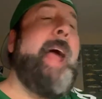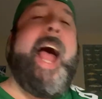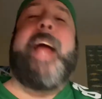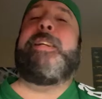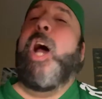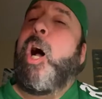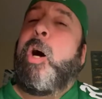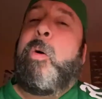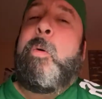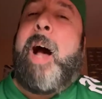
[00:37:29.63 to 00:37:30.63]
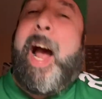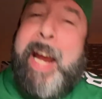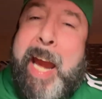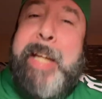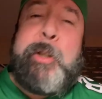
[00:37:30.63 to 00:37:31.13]
I know
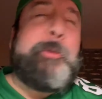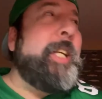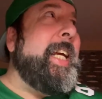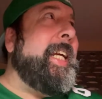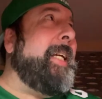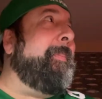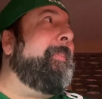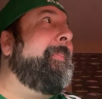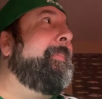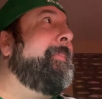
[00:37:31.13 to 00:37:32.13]
I hate your team,